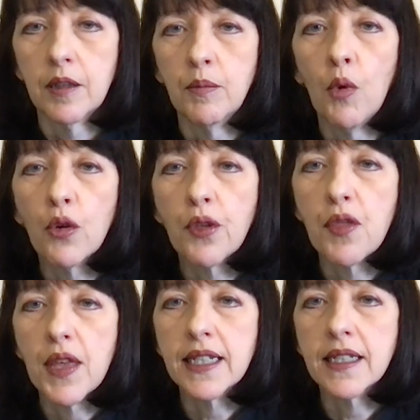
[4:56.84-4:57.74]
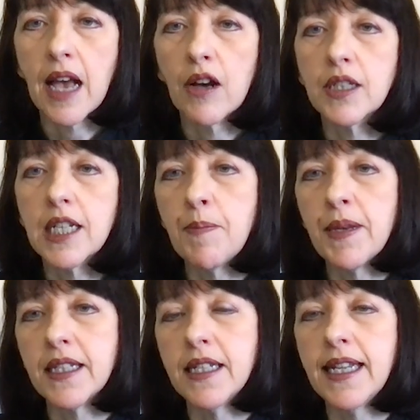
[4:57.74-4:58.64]
More than this, our
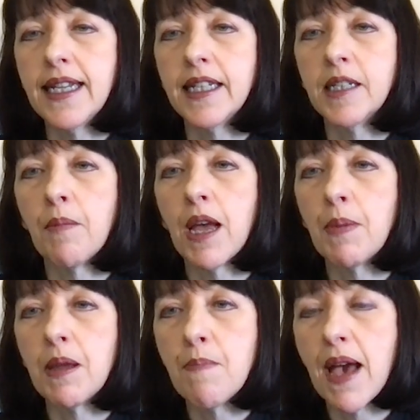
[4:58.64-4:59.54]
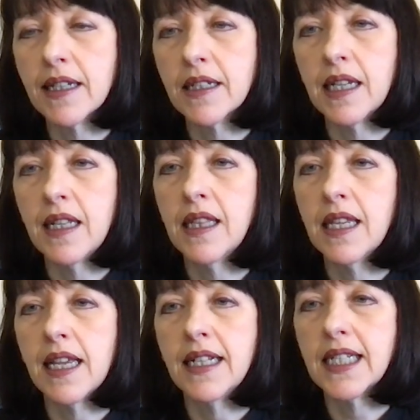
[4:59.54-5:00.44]
deepest need may be met in
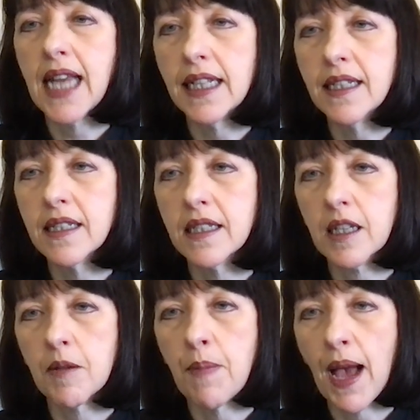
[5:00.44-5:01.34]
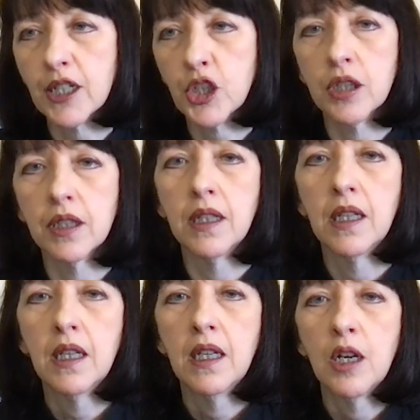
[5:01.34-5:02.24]
the intense compassion
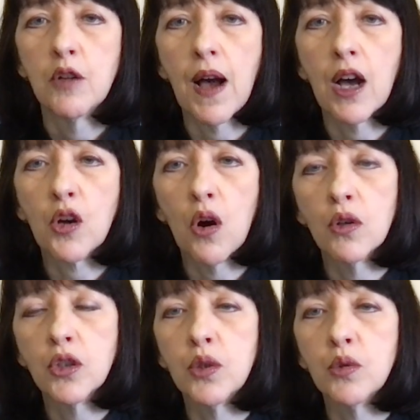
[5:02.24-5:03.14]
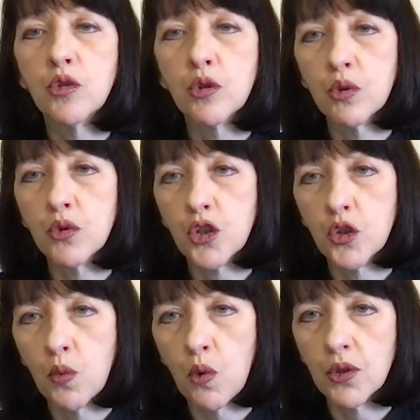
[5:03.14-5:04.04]
of our God who draws
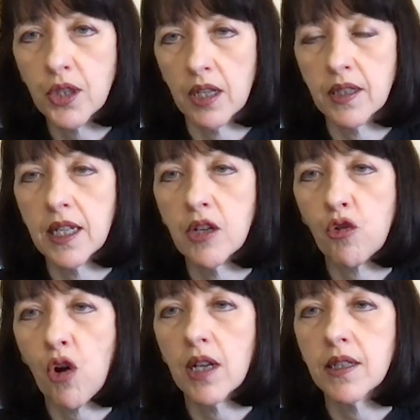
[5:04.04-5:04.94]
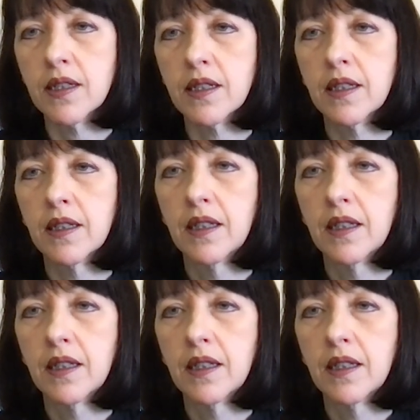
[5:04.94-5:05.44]
towards us in Christ.